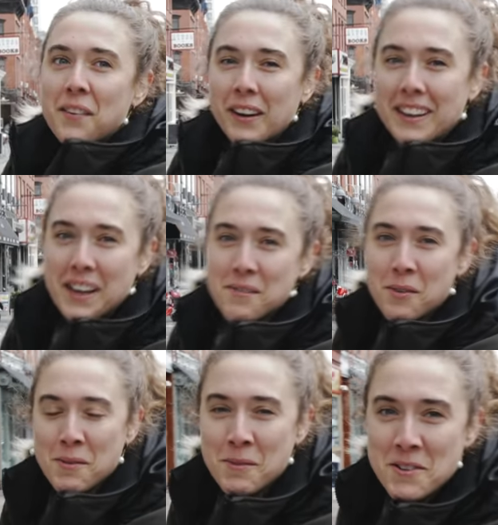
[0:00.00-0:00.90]
I wanted to get
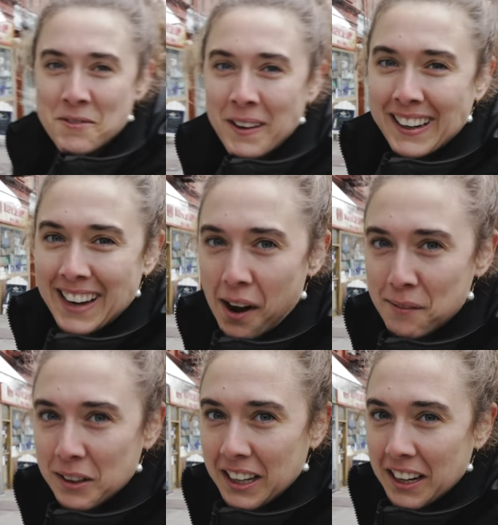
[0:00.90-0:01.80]
more movement and now
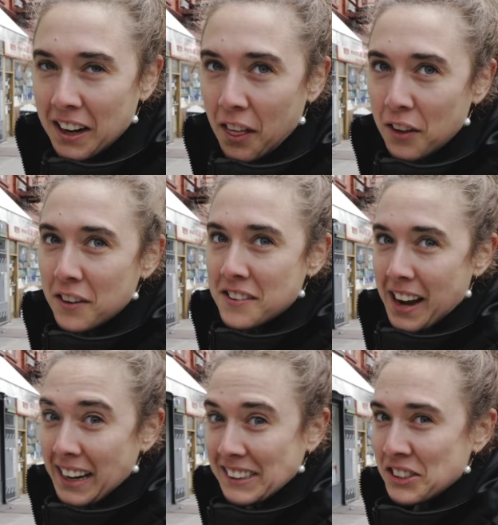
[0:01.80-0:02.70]
I'm gonna get another
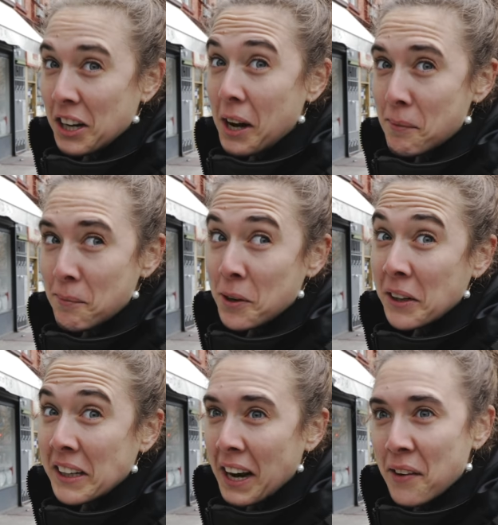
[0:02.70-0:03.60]
static shot. I'm
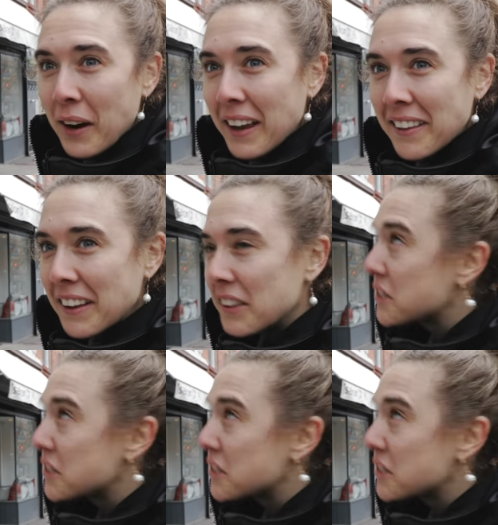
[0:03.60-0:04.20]
doing it anyway, I think it